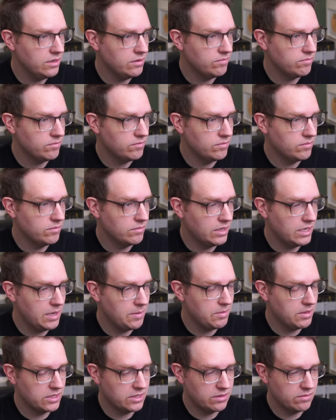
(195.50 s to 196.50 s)
to
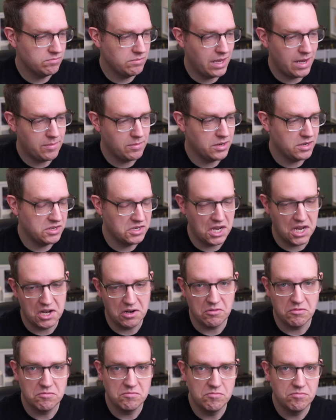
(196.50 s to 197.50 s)
keep this named
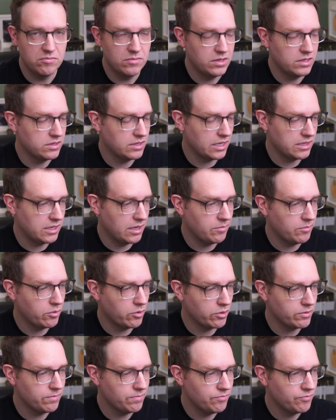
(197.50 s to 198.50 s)
untitled. It's not that
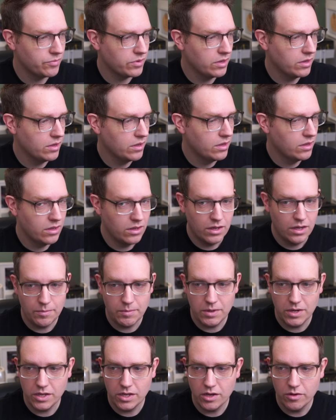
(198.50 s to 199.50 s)
important. I'm
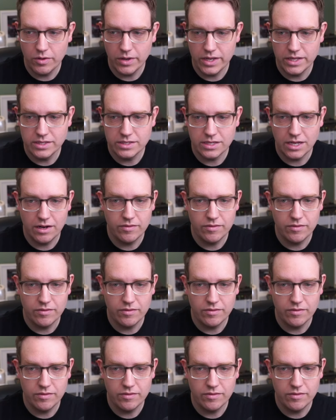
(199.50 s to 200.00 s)
going to go inside